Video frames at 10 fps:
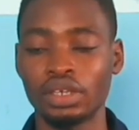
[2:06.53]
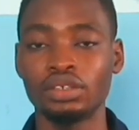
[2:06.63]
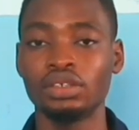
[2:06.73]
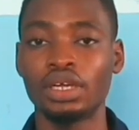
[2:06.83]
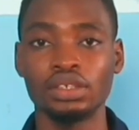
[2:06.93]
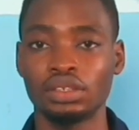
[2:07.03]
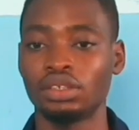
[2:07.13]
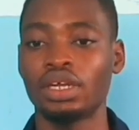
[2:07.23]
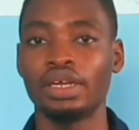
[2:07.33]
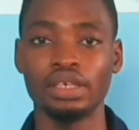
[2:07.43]

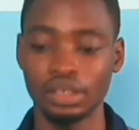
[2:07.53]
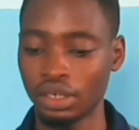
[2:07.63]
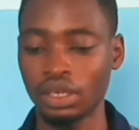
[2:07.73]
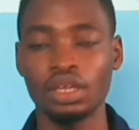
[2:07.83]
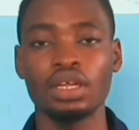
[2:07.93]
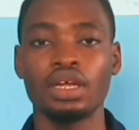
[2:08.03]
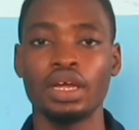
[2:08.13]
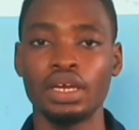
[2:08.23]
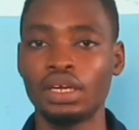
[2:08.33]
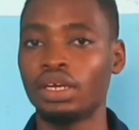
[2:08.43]

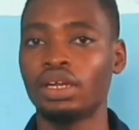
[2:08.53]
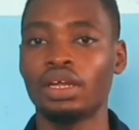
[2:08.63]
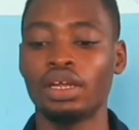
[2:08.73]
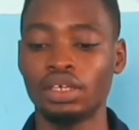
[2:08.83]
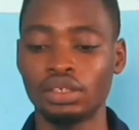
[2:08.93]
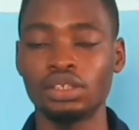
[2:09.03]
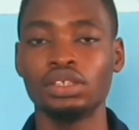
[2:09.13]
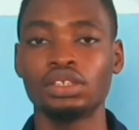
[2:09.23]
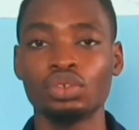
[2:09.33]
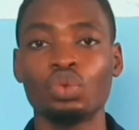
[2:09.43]
and
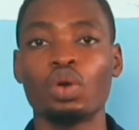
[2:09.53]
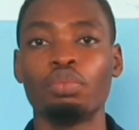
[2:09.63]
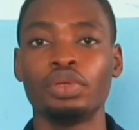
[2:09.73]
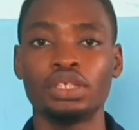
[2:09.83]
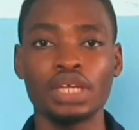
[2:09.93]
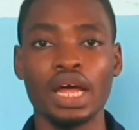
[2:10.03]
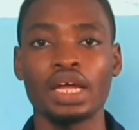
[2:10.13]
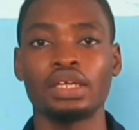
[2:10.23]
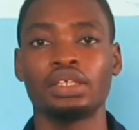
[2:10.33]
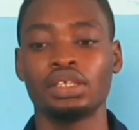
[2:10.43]
she still want
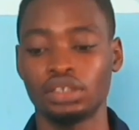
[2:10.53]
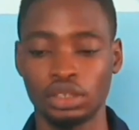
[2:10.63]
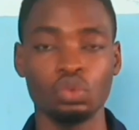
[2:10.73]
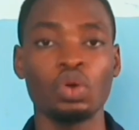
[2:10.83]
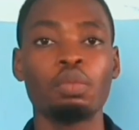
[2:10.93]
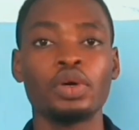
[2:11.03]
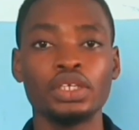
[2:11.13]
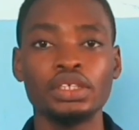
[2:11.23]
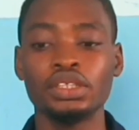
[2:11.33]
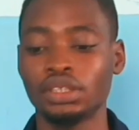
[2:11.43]
pizza, she want
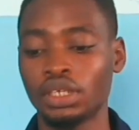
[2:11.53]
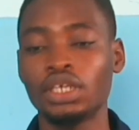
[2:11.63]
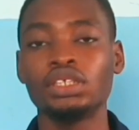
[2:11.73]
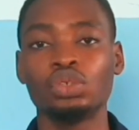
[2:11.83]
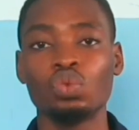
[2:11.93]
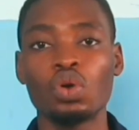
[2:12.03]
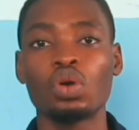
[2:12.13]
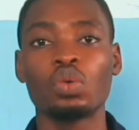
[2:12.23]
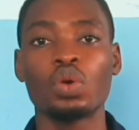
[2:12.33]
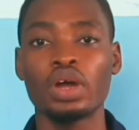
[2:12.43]
money, she
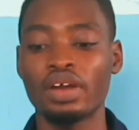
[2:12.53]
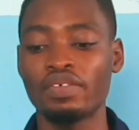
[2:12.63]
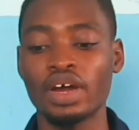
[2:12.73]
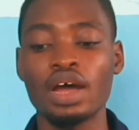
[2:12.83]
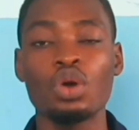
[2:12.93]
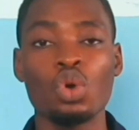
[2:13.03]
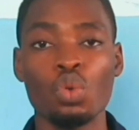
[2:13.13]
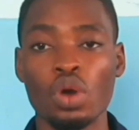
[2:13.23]
want whatever.